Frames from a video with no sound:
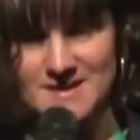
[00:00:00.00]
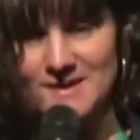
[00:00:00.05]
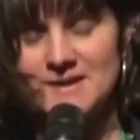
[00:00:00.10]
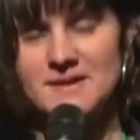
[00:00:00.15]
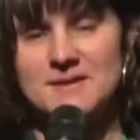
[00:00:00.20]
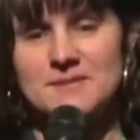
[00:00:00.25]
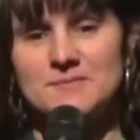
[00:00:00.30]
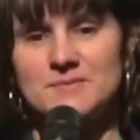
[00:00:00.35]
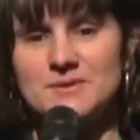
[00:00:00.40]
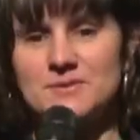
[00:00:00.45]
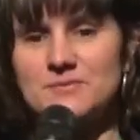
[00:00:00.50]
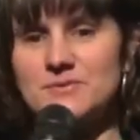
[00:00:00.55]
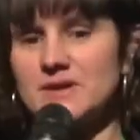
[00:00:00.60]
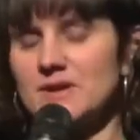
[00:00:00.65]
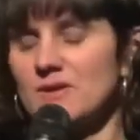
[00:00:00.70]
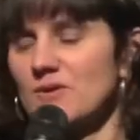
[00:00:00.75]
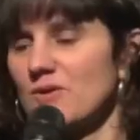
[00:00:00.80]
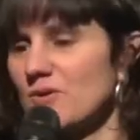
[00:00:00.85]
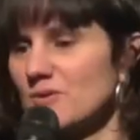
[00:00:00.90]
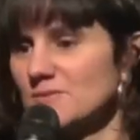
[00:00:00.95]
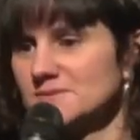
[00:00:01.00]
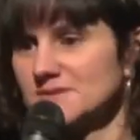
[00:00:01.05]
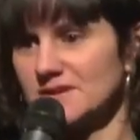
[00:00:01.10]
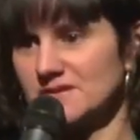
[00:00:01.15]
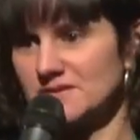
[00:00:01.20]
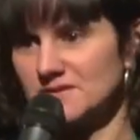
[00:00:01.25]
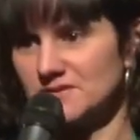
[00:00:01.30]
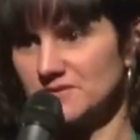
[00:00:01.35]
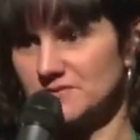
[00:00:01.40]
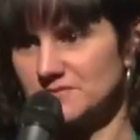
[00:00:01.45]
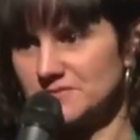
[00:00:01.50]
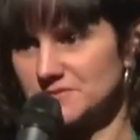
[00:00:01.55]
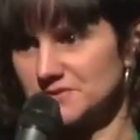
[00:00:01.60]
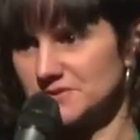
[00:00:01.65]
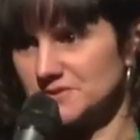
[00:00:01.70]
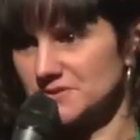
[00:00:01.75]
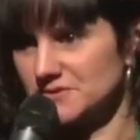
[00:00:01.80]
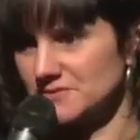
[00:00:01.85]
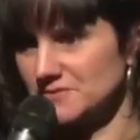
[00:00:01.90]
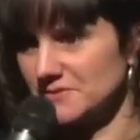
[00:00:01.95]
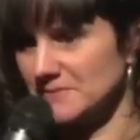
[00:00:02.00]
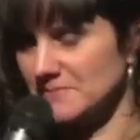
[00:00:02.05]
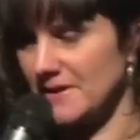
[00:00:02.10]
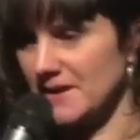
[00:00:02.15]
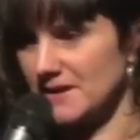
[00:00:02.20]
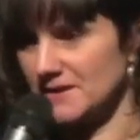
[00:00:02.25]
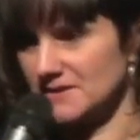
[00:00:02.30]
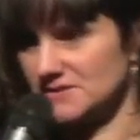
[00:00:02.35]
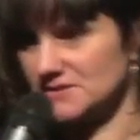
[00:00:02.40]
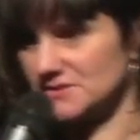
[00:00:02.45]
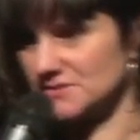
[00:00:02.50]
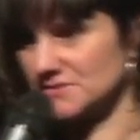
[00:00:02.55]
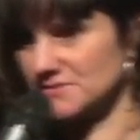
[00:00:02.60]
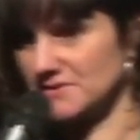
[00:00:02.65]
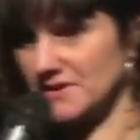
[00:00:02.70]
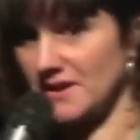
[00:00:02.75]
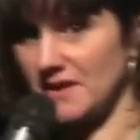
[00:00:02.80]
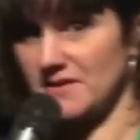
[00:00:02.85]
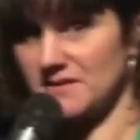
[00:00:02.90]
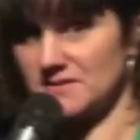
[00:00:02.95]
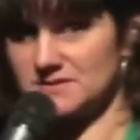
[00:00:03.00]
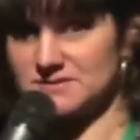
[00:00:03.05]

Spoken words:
but we hope that in the future we manage to gather the